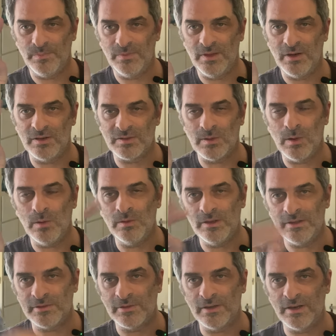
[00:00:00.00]
there's a
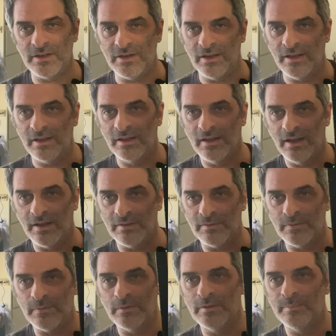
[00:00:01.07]
holy trinity
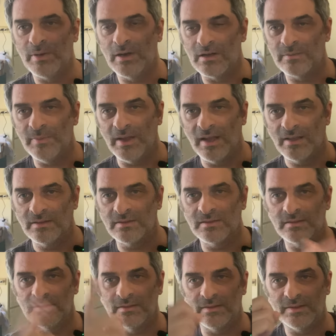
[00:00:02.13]
of punk bands: